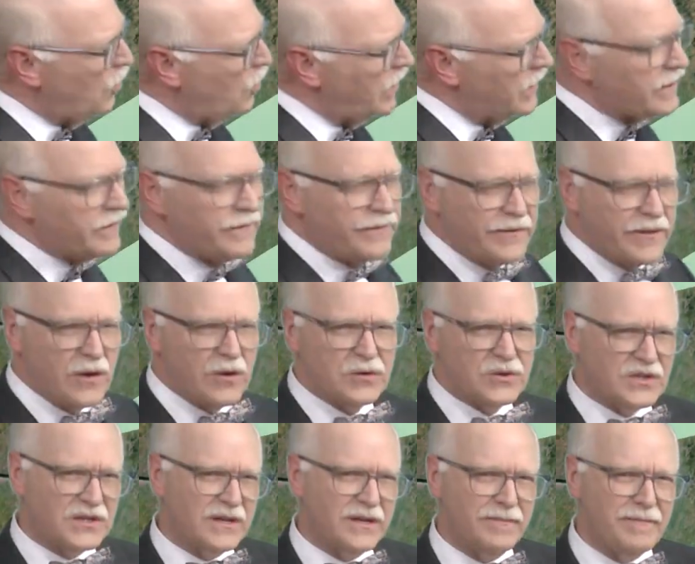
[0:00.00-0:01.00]
one of
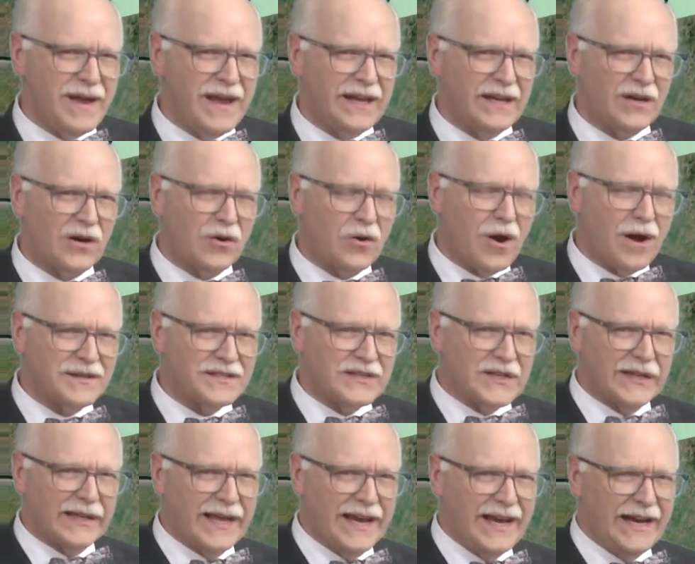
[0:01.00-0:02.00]
those could make it across the
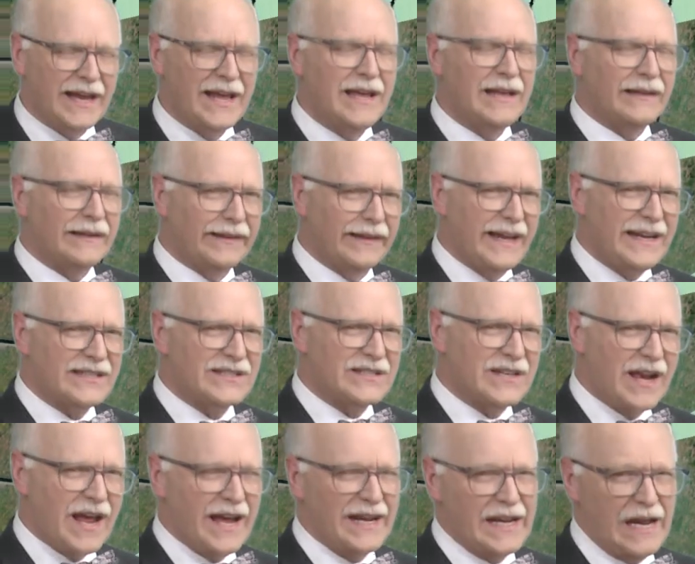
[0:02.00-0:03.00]
lake late
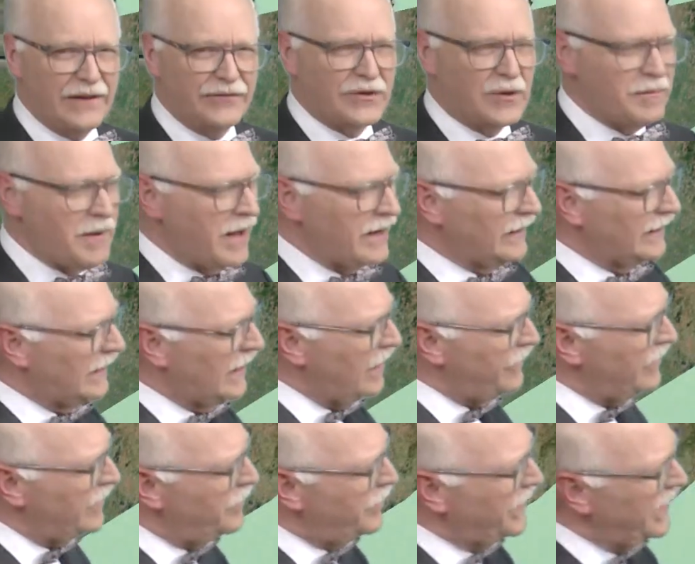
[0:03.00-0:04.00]
tonight after about 11